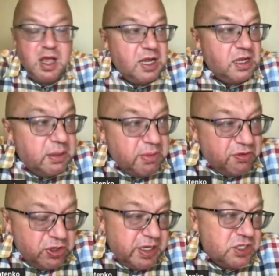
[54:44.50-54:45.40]
LLM
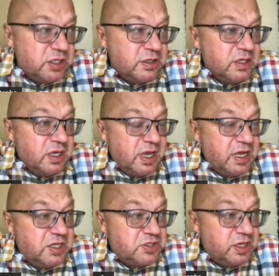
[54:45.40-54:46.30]
evaluation
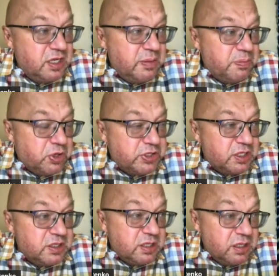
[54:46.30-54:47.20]
is really
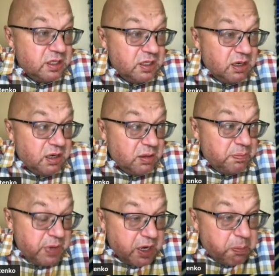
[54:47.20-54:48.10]
important, a
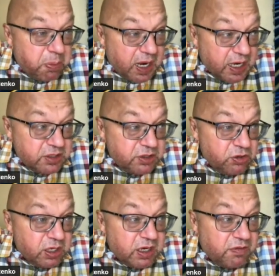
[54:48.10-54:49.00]
big part,
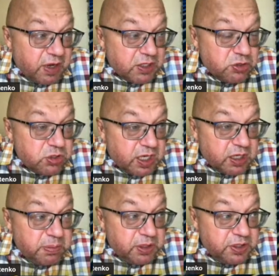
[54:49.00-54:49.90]
like once you
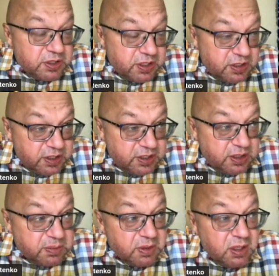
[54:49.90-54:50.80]
start building this
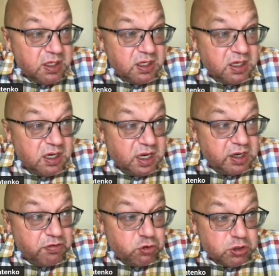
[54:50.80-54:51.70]
system. And
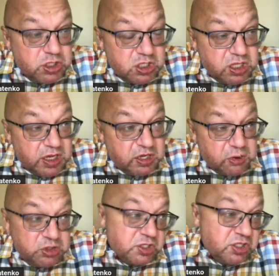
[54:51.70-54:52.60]
of course, it's like not
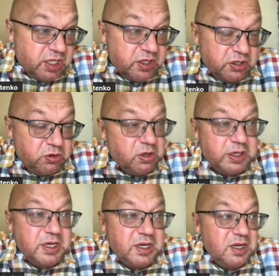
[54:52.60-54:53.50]
just standard, you
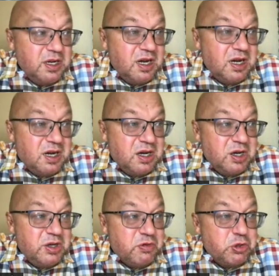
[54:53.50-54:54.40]

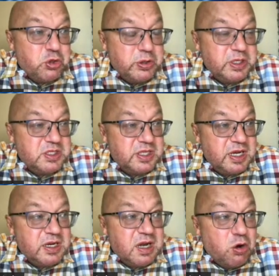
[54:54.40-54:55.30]
want to
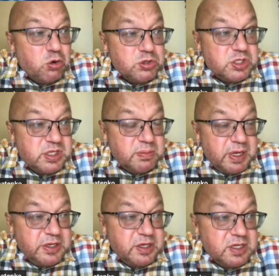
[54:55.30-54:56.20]
understand how good this
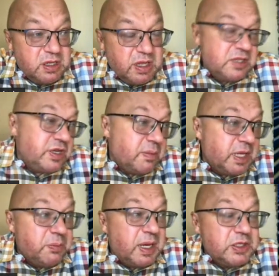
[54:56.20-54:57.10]
embedding. So like there are
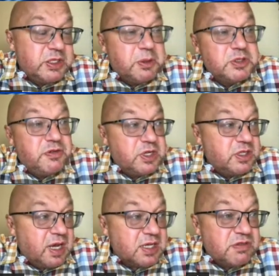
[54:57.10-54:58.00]
multiple different
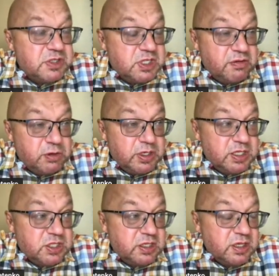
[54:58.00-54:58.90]
tasks within
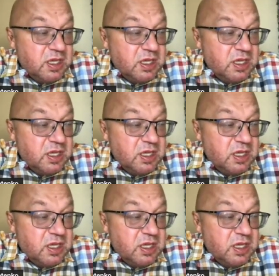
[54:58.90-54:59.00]
evaluation.